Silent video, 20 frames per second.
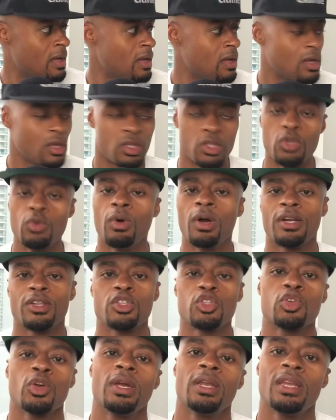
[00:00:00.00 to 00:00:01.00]
You are
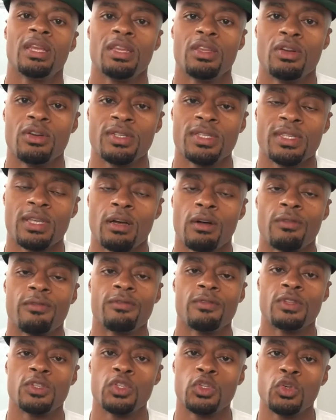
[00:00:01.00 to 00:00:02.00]
training
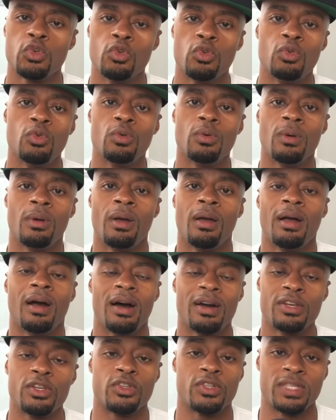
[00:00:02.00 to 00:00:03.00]
yourself to
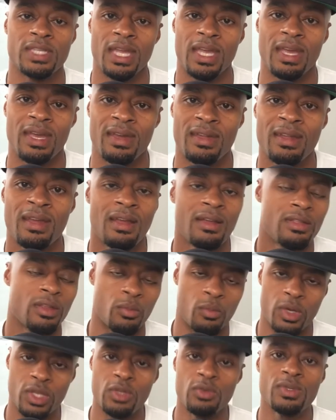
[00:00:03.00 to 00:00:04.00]
understand that
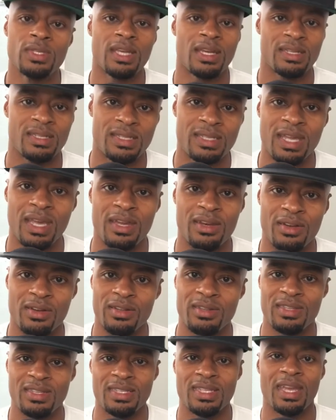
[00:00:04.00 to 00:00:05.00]
when you set a
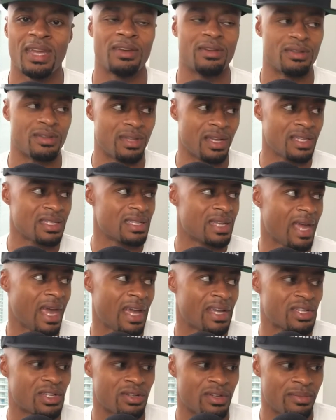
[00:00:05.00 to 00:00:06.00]
standard, the standard doesn't
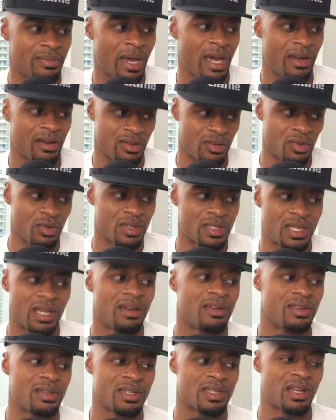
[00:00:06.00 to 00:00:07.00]
actually matter. You could tell
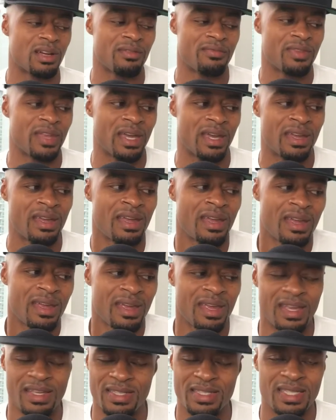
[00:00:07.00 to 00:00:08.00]
yourself that
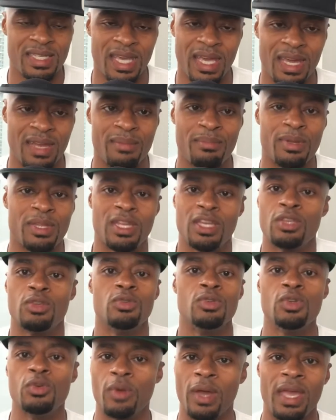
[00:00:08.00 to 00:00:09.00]
it's 10, but then you
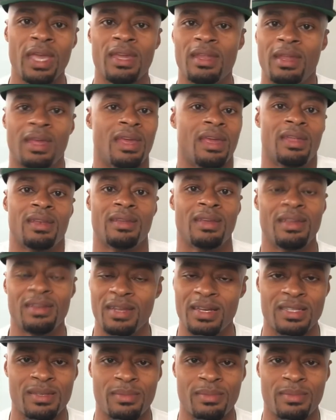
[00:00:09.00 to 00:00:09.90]
do eight and it doesn't